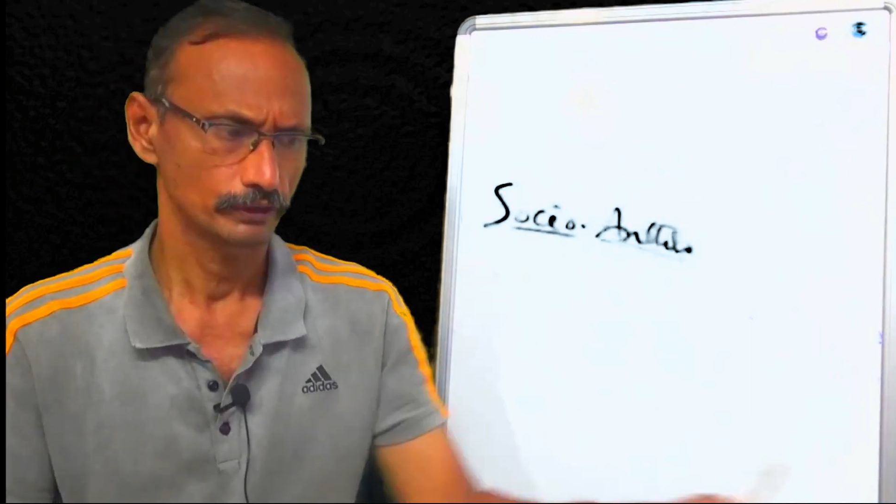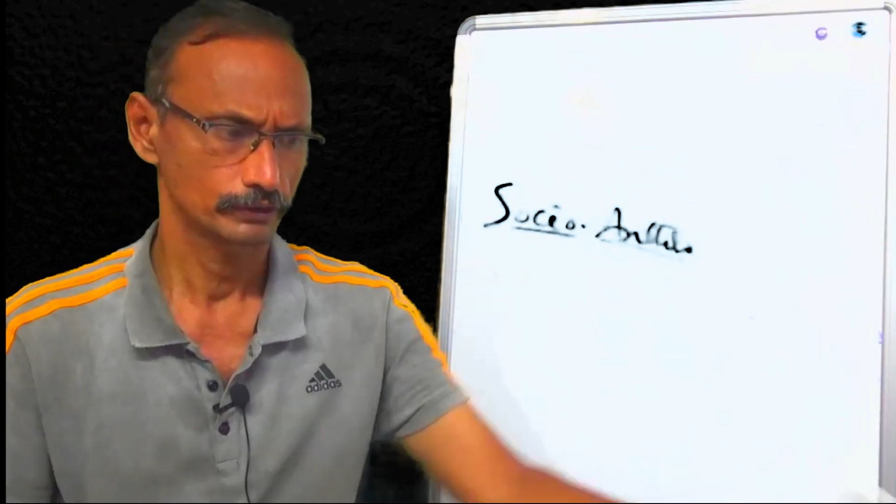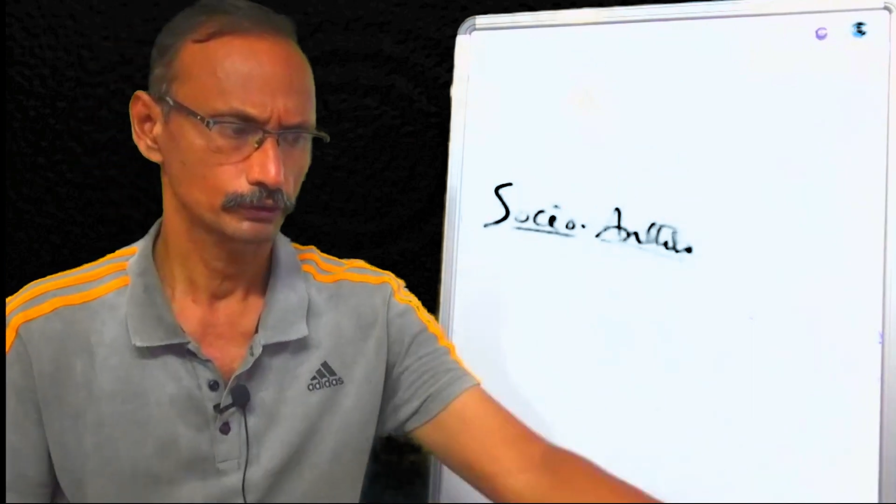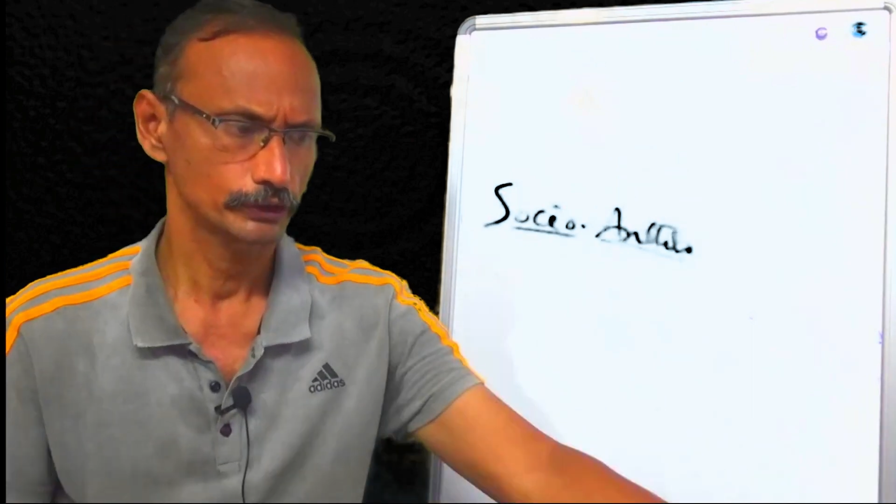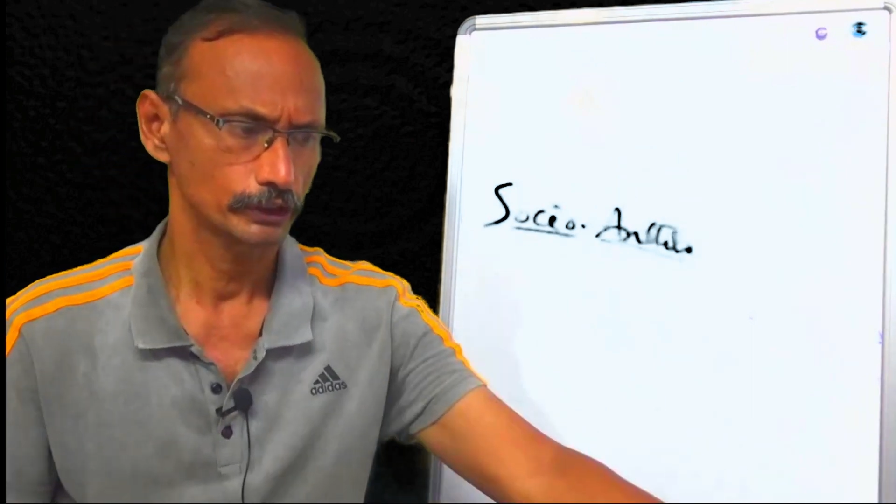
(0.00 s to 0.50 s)

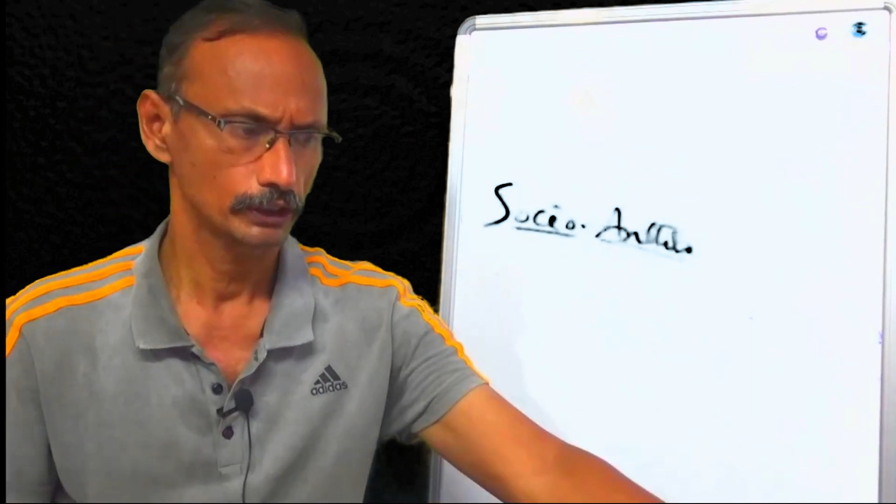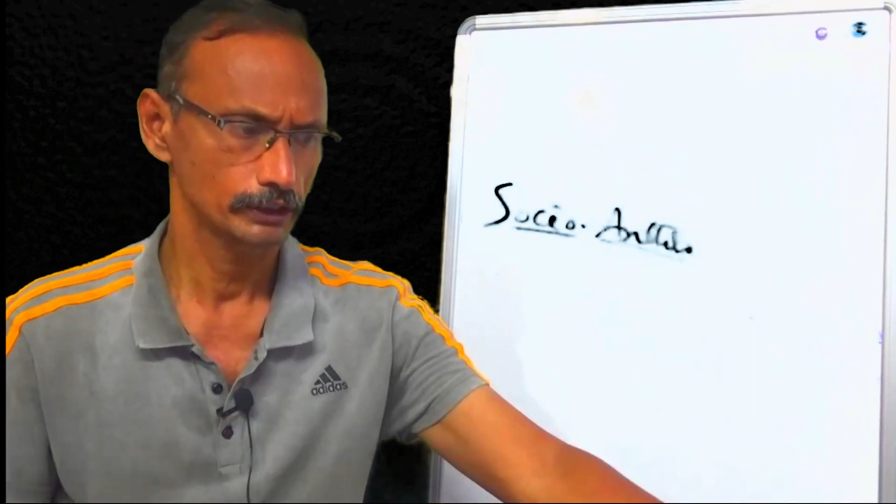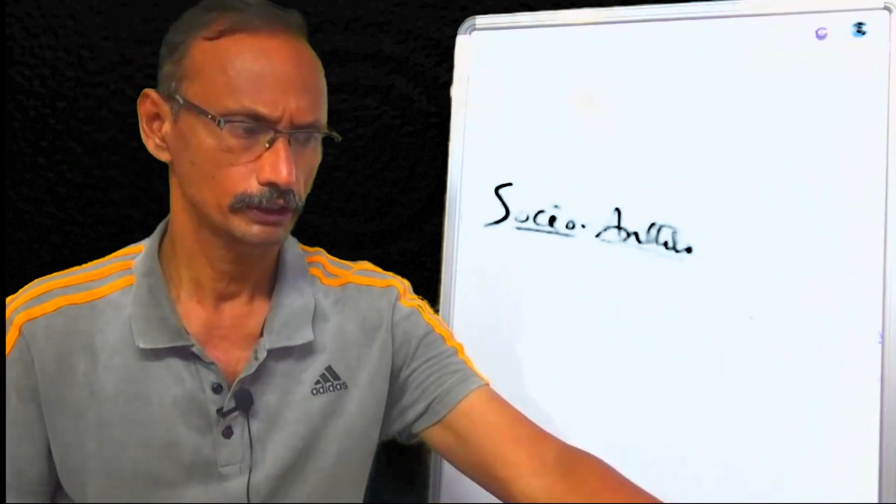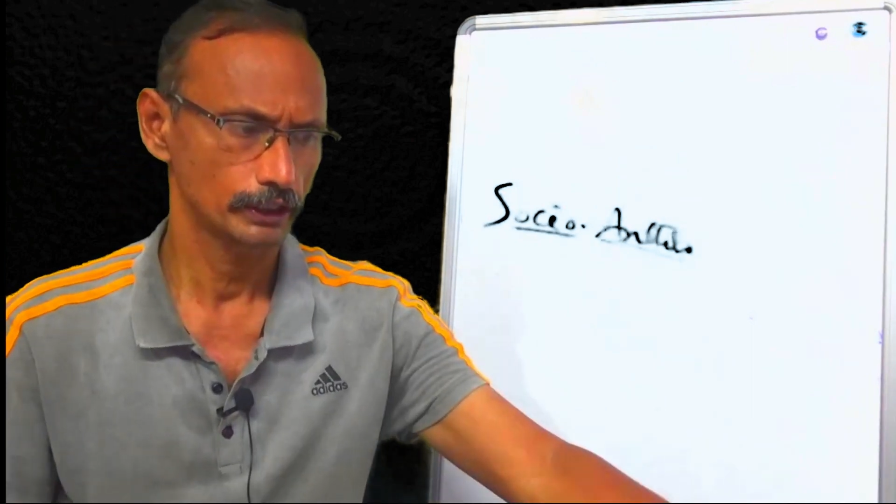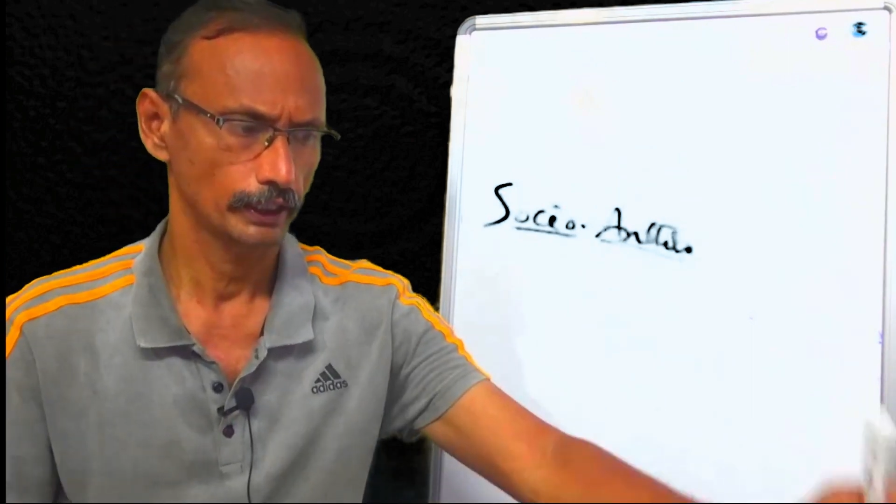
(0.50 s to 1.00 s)
sociology
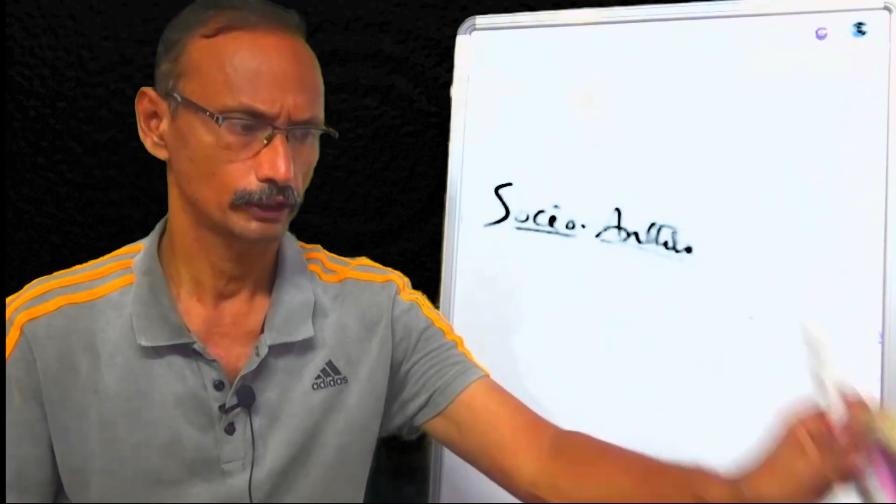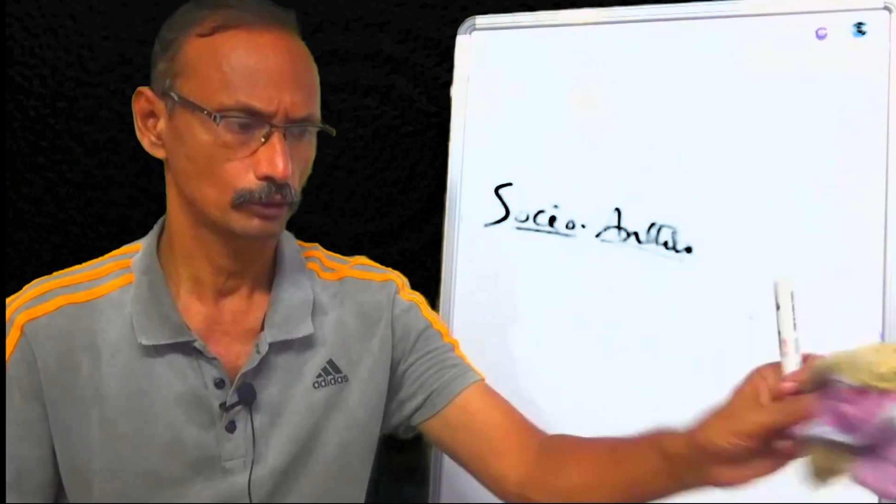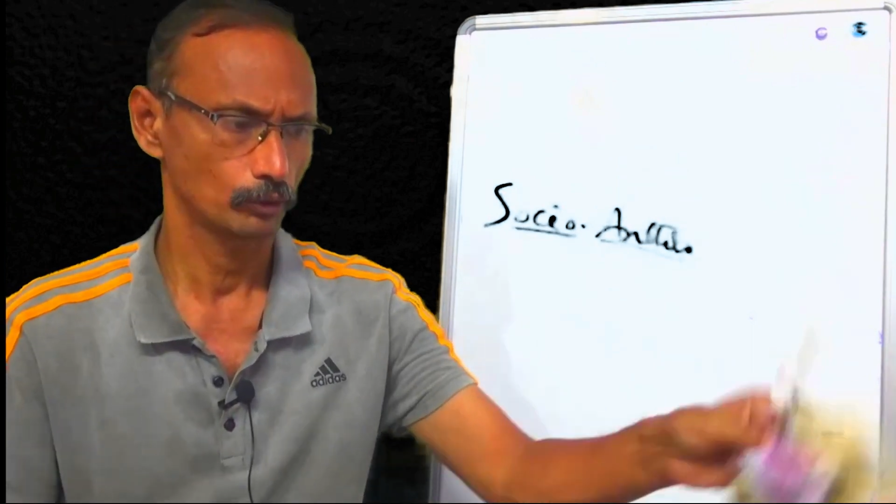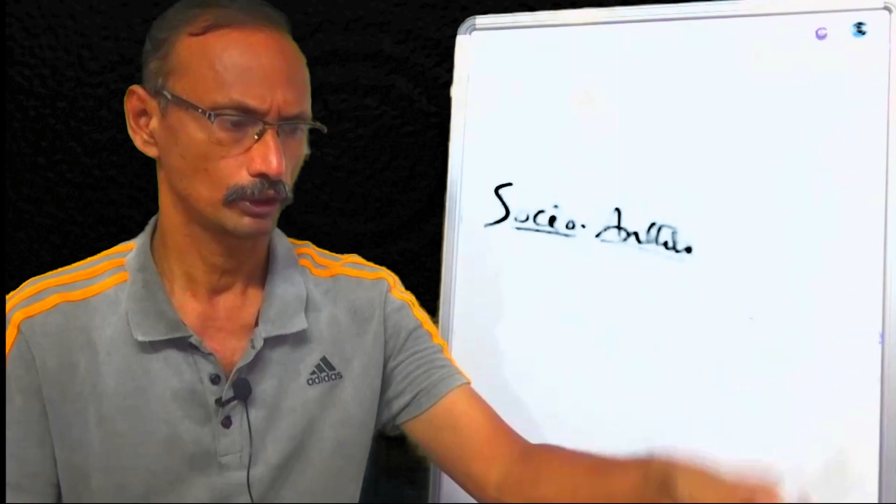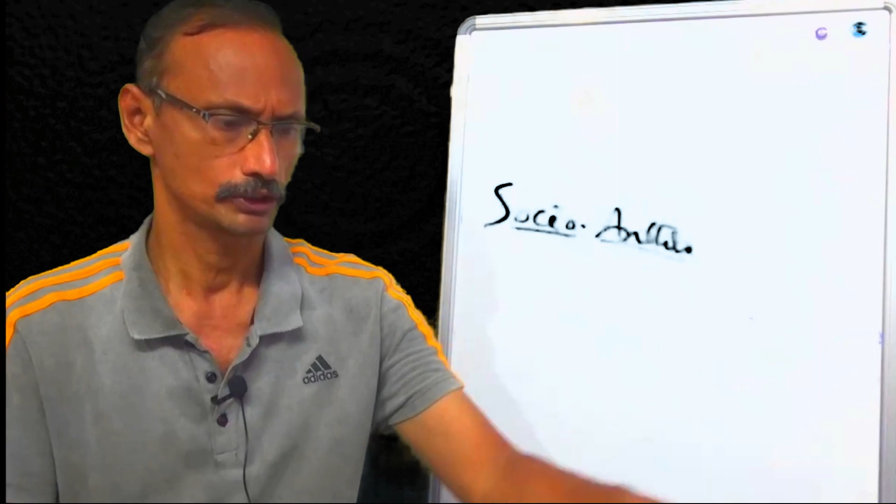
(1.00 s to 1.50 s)
and
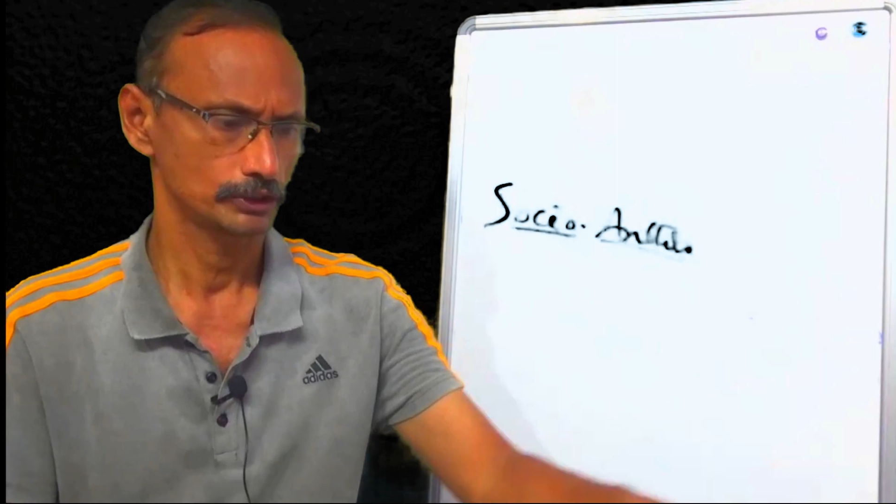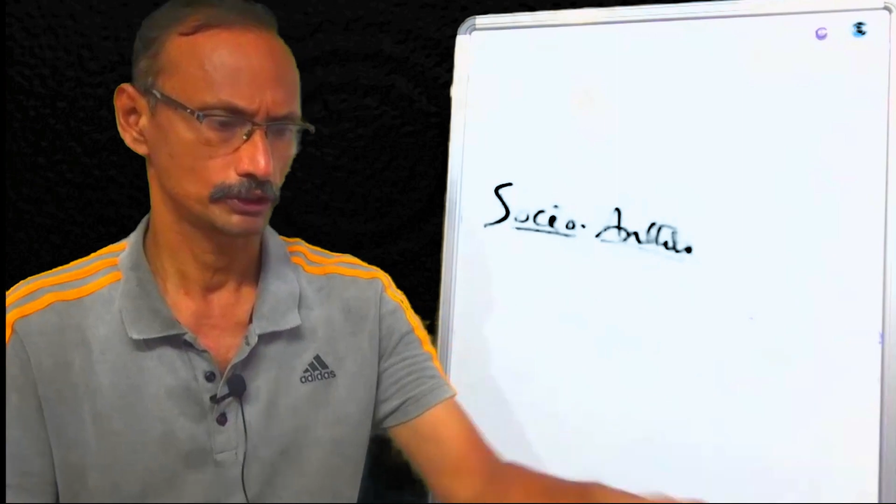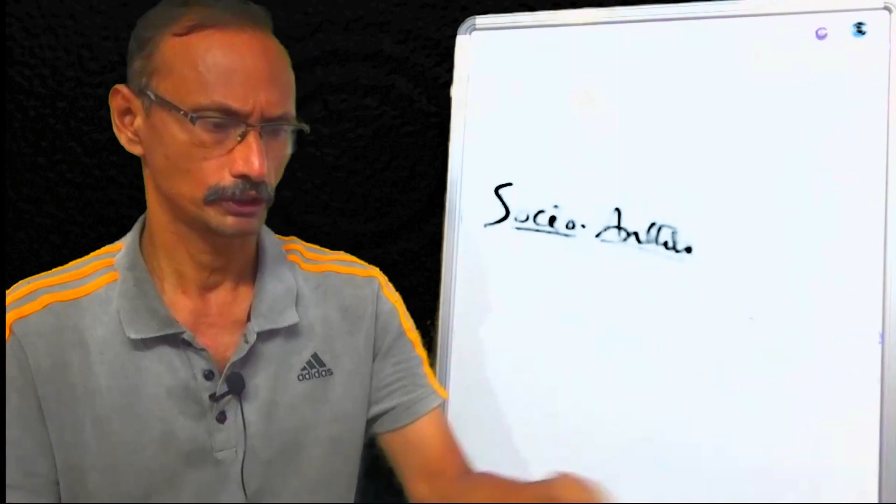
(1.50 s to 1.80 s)
anthropology